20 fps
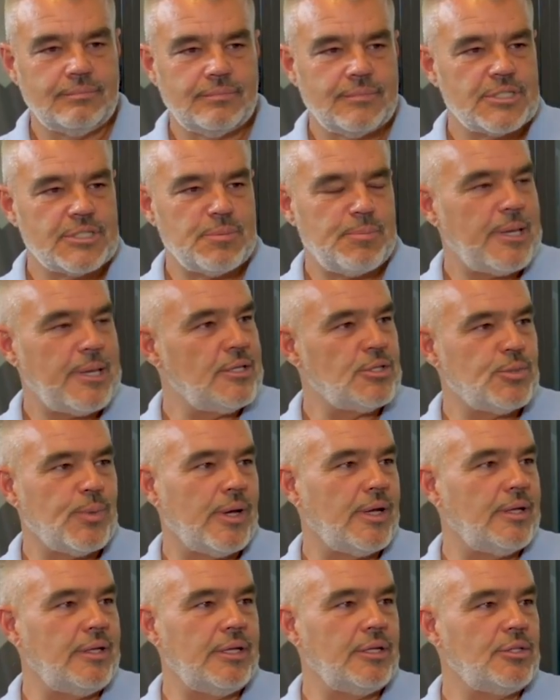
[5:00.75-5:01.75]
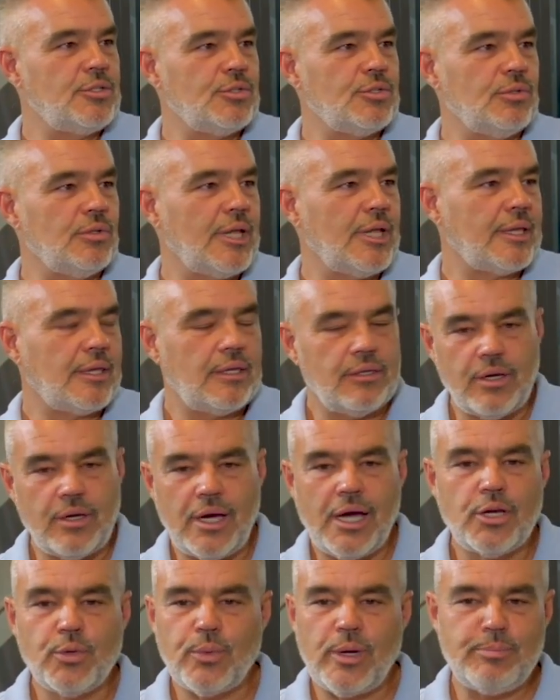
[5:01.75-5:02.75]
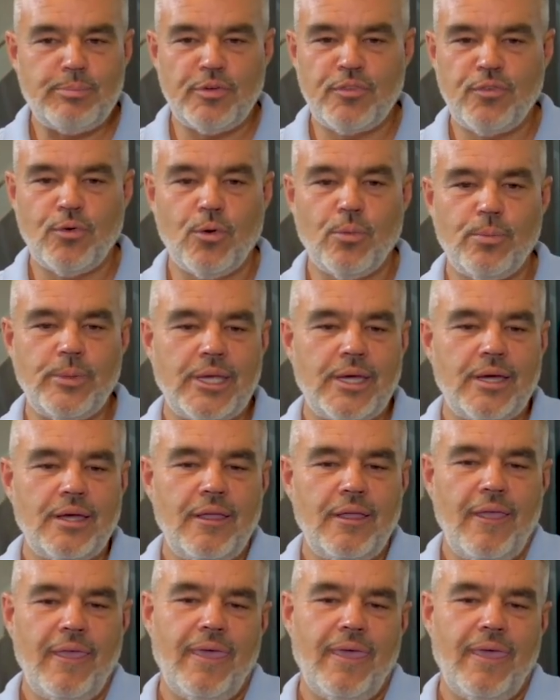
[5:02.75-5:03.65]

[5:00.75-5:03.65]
space where I needed to, how do I perform here?